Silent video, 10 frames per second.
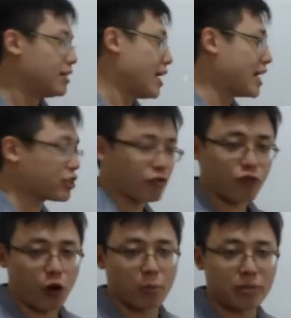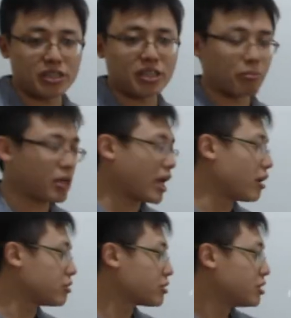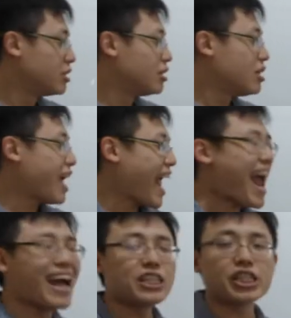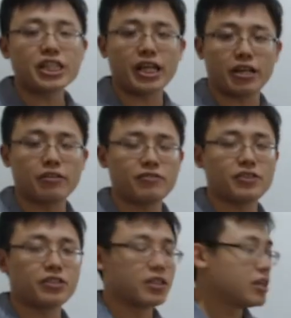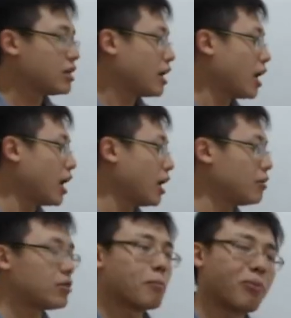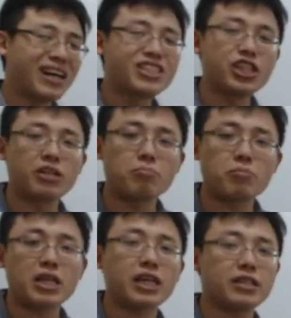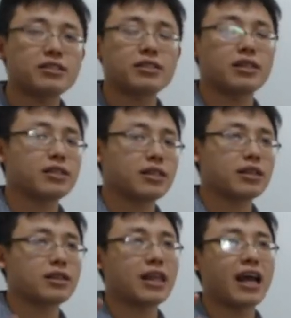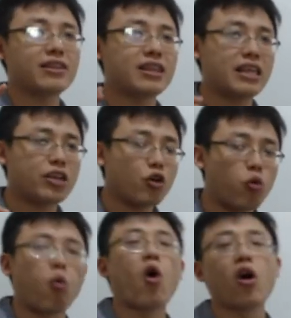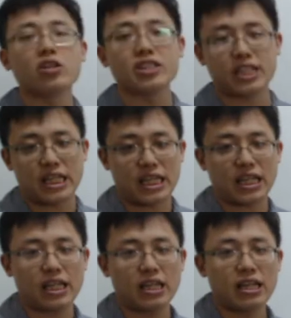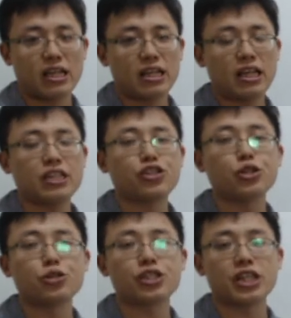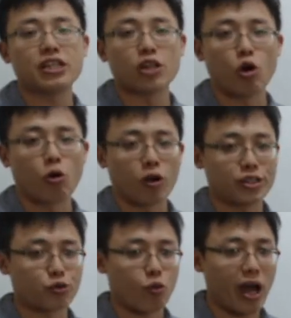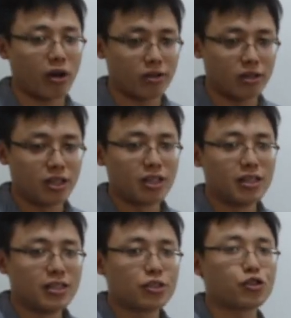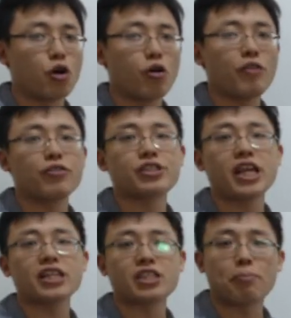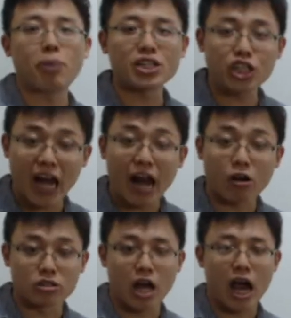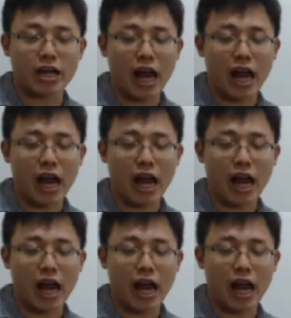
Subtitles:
as a verb. It means something else. Adjectives, budget means that the quality is usually lower as well. So if you say it's a budget airline